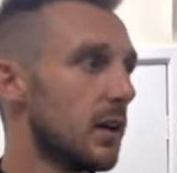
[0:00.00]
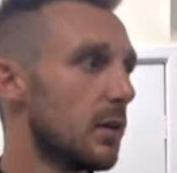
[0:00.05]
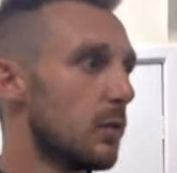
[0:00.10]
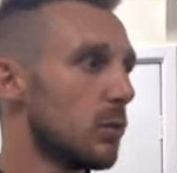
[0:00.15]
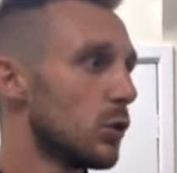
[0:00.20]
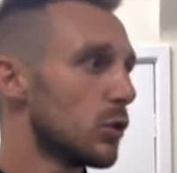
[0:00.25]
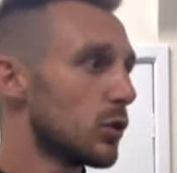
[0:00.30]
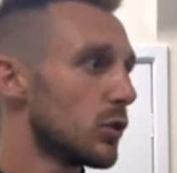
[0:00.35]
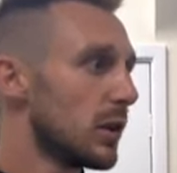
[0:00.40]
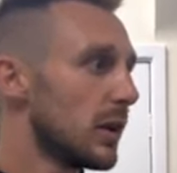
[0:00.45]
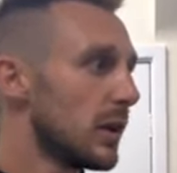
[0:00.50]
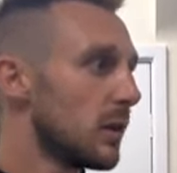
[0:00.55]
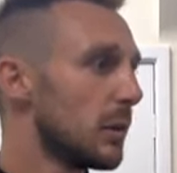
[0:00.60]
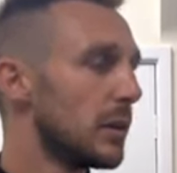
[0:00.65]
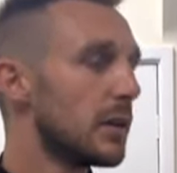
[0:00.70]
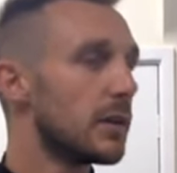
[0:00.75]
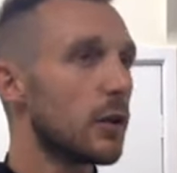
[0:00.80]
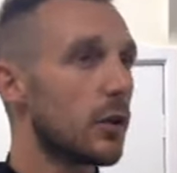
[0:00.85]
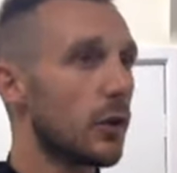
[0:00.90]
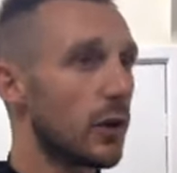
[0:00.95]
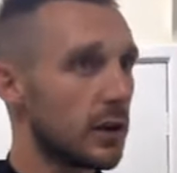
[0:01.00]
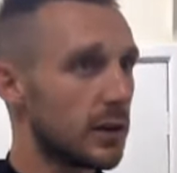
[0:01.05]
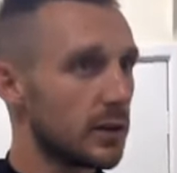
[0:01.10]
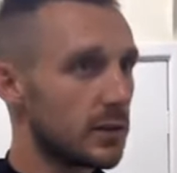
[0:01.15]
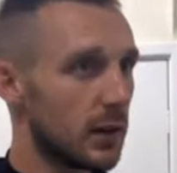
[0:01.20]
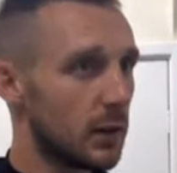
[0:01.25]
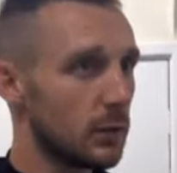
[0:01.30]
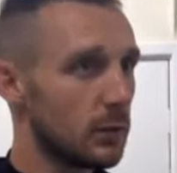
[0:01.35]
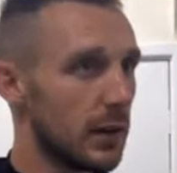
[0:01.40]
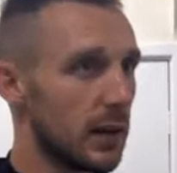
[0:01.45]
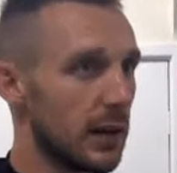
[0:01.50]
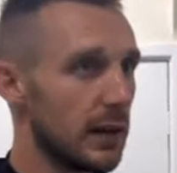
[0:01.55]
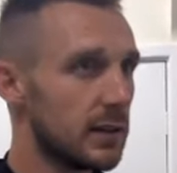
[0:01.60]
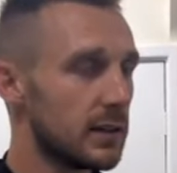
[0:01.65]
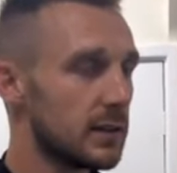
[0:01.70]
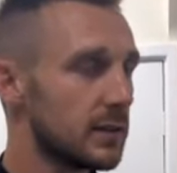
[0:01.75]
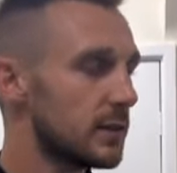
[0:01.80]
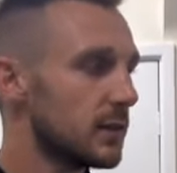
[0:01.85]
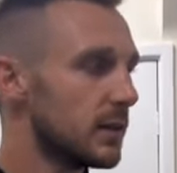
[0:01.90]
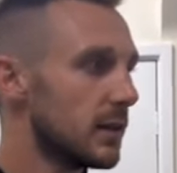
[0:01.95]
Worked a little bit in the cricket down there.
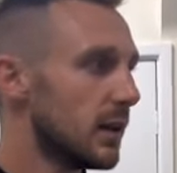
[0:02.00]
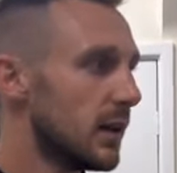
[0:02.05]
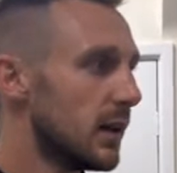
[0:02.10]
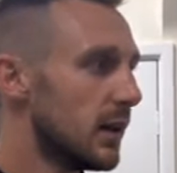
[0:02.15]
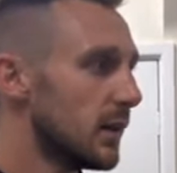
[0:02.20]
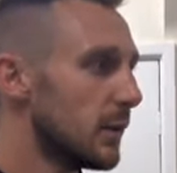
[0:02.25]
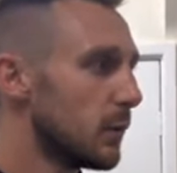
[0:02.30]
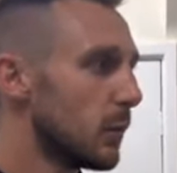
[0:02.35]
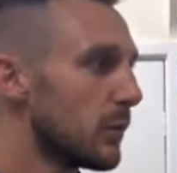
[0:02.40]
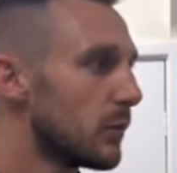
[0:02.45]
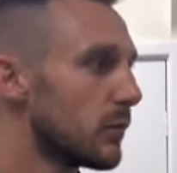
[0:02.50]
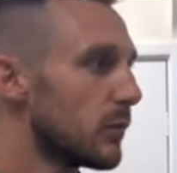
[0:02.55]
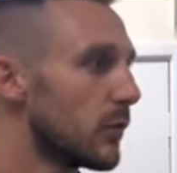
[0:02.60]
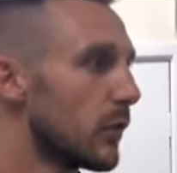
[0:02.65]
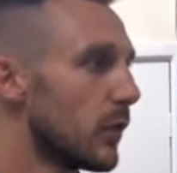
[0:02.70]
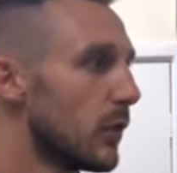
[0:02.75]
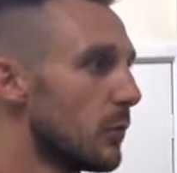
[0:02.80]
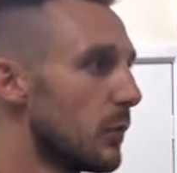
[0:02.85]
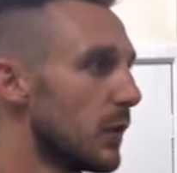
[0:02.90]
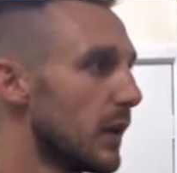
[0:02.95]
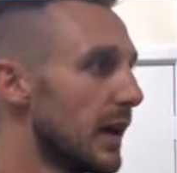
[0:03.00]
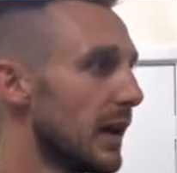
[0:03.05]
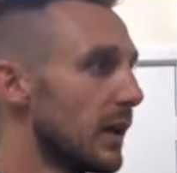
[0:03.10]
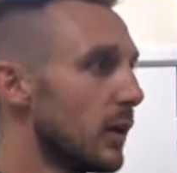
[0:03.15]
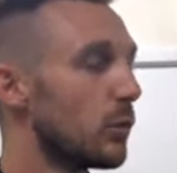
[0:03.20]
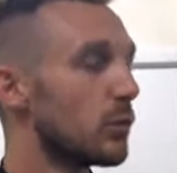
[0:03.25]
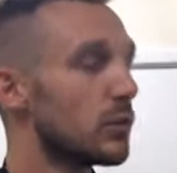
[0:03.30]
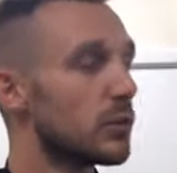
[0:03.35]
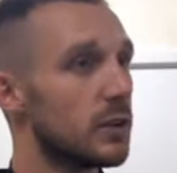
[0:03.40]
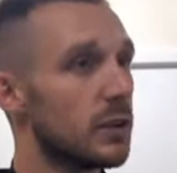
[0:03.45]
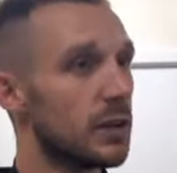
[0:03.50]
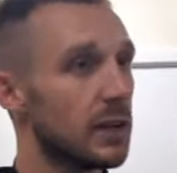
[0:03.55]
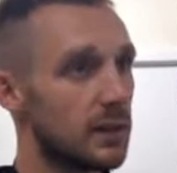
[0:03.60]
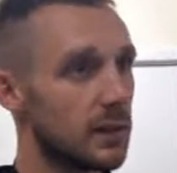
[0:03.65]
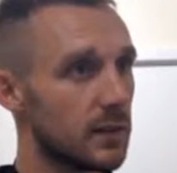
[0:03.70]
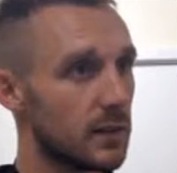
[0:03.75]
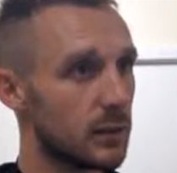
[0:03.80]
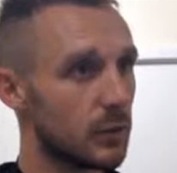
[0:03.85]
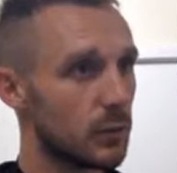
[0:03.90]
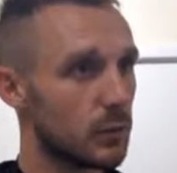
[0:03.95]
Then went from there over to
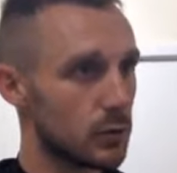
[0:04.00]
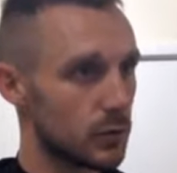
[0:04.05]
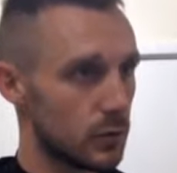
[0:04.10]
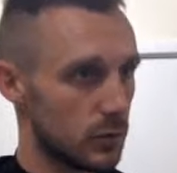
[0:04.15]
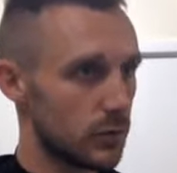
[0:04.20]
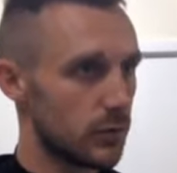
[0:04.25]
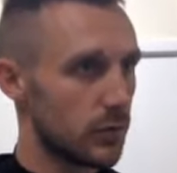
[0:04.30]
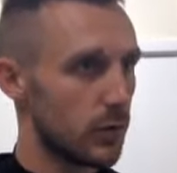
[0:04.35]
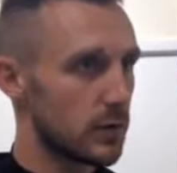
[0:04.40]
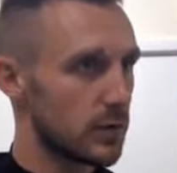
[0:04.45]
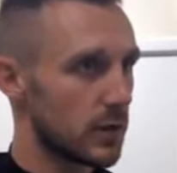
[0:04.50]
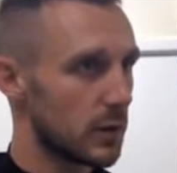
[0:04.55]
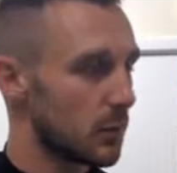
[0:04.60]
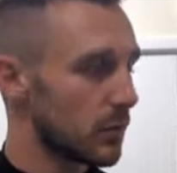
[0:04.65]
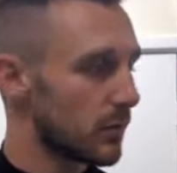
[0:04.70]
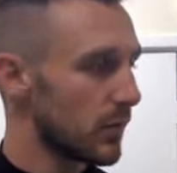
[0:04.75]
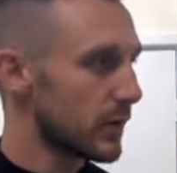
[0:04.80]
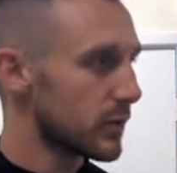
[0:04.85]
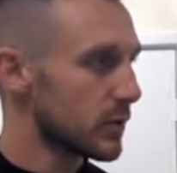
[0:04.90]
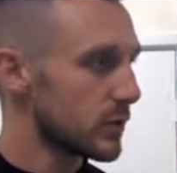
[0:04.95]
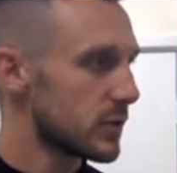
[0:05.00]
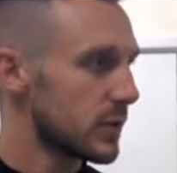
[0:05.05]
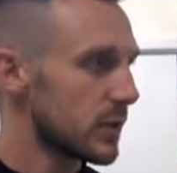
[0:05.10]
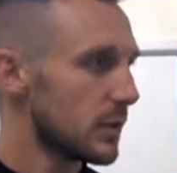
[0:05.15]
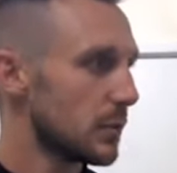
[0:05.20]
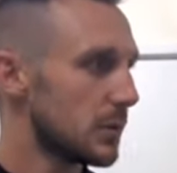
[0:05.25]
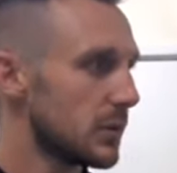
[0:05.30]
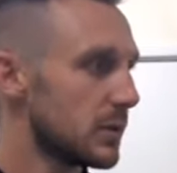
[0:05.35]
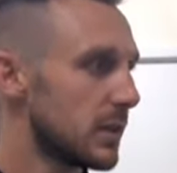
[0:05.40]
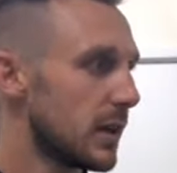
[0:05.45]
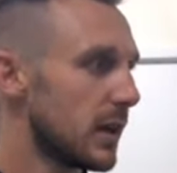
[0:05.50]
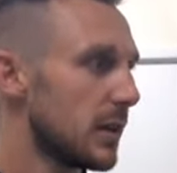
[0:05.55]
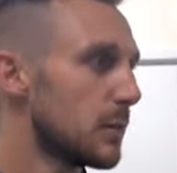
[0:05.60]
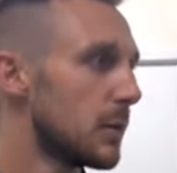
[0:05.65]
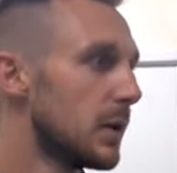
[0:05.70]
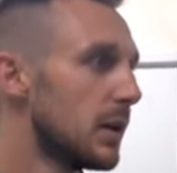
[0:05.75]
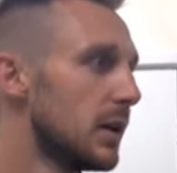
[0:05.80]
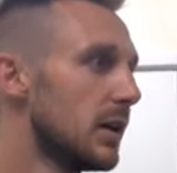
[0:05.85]
Neath, which were a full-time professional team at the time.